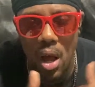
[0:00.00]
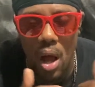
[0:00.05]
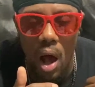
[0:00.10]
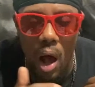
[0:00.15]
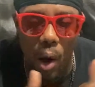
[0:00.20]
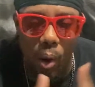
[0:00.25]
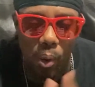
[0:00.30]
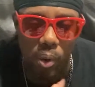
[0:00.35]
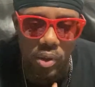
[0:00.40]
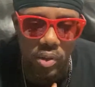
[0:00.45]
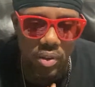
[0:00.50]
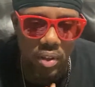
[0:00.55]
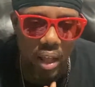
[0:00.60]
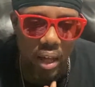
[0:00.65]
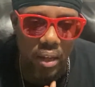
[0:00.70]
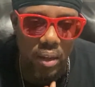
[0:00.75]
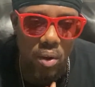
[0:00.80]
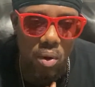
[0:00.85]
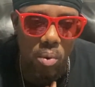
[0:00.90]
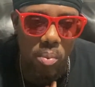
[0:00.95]
I always
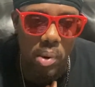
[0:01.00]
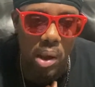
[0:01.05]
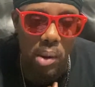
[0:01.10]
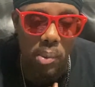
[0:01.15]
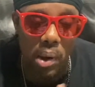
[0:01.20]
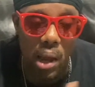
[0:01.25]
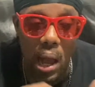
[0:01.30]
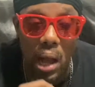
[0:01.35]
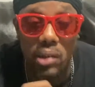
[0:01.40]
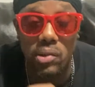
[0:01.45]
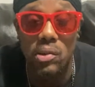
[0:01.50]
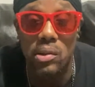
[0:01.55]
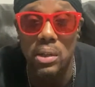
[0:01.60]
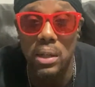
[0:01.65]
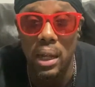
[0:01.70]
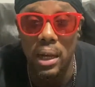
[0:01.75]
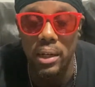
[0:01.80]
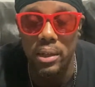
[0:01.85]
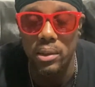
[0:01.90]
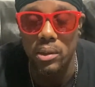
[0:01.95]
like Lil Baby. I actually
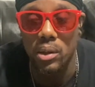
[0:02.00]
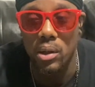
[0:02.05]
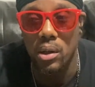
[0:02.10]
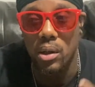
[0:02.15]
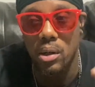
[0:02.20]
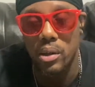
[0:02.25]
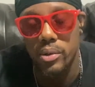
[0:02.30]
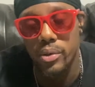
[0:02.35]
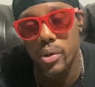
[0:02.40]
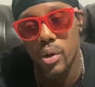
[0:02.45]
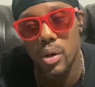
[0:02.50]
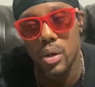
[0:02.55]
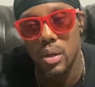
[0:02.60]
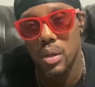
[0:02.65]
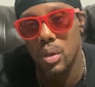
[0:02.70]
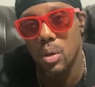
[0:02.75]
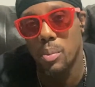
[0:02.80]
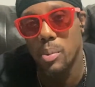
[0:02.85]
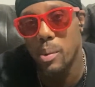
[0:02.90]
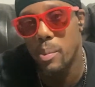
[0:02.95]
like Durk a
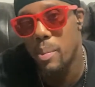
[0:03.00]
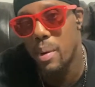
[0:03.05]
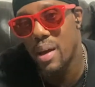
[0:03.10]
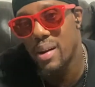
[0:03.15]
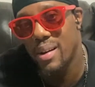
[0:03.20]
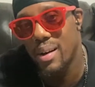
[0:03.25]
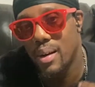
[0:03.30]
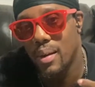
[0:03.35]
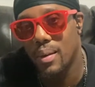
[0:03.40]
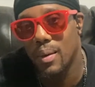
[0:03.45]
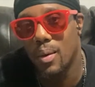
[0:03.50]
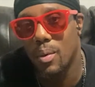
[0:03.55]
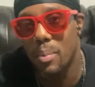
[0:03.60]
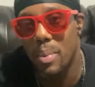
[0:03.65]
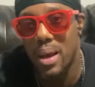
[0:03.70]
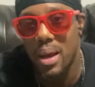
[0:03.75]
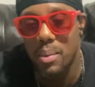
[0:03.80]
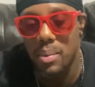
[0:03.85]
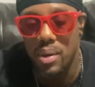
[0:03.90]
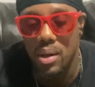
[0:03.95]
little bit better than Lil
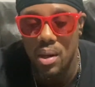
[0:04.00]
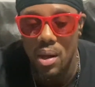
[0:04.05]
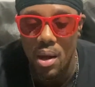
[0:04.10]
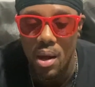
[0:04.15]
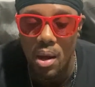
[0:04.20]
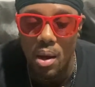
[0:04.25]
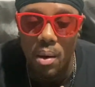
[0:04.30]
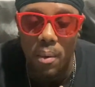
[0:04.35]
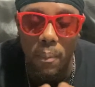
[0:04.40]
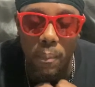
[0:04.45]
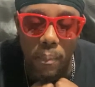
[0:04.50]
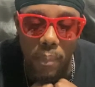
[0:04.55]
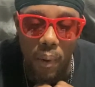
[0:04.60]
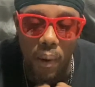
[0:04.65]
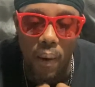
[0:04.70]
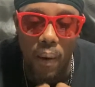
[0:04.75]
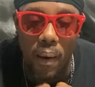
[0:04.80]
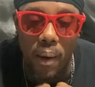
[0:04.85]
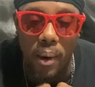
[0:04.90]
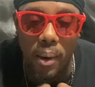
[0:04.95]
Baby, but
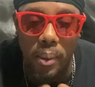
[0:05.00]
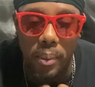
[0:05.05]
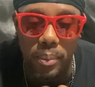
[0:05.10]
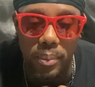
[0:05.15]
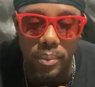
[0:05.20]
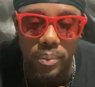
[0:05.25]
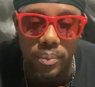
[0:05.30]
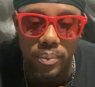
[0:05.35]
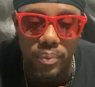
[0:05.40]
I'm